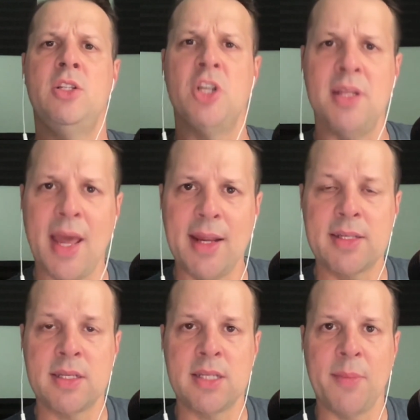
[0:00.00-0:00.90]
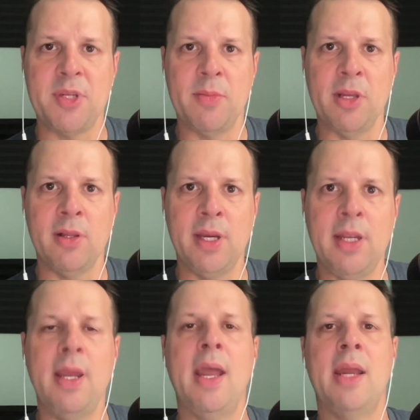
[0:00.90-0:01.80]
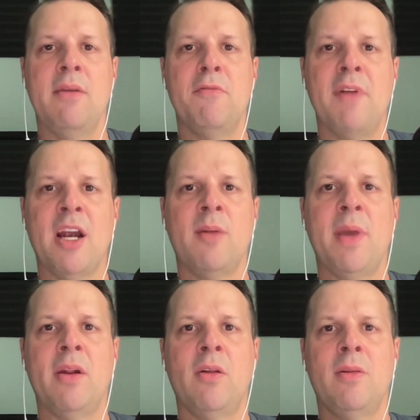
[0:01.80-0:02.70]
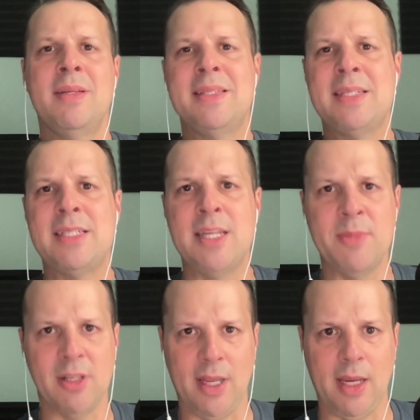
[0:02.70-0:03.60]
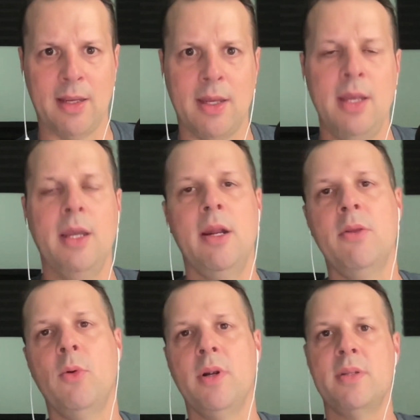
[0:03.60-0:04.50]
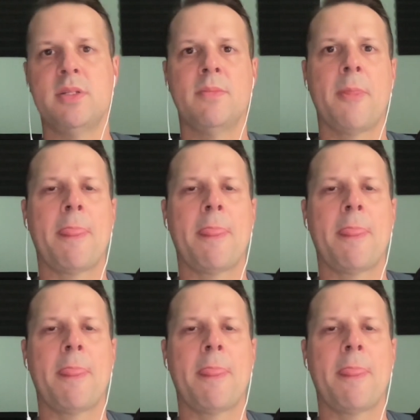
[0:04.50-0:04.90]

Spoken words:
genetic susceptibility and environmental stimuli. In other words,